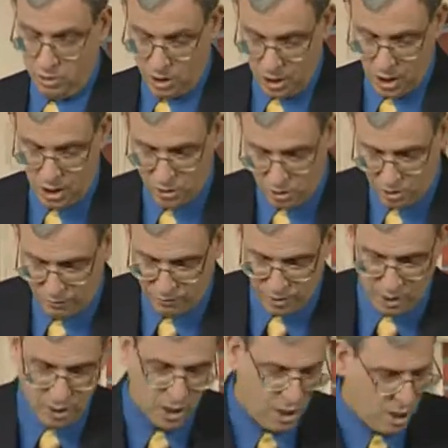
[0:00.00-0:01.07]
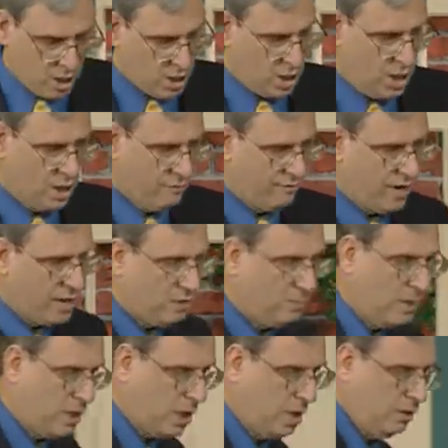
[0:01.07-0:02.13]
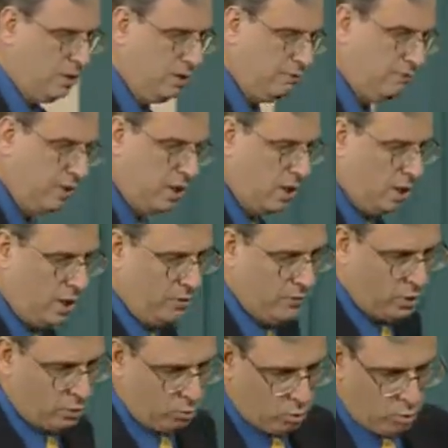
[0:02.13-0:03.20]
In the case of the Fatimid Caliph, these were